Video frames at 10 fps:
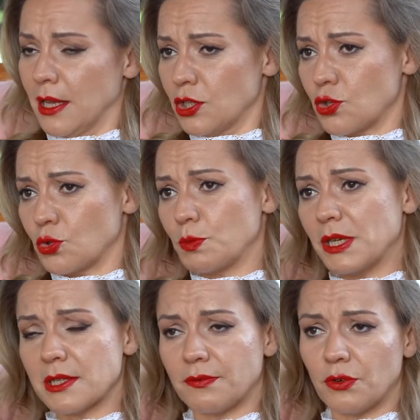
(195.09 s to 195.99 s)
So
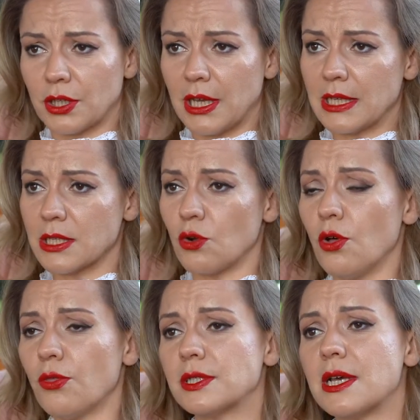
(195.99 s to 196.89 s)
Shmezerford has
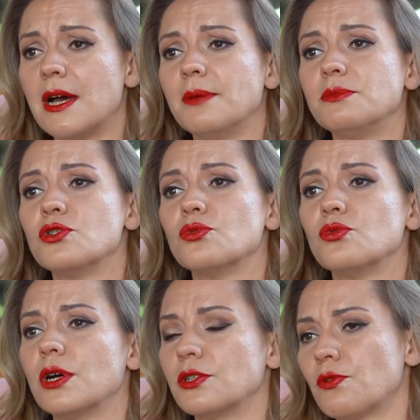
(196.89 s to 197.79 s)
all the time
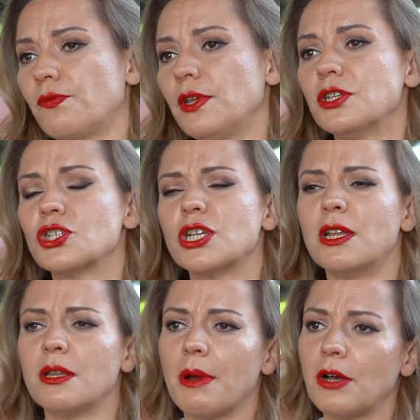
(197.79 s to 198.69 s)
to finish, and
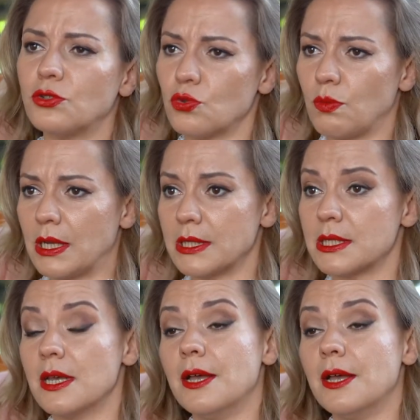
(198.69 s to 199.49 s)
in about 2 months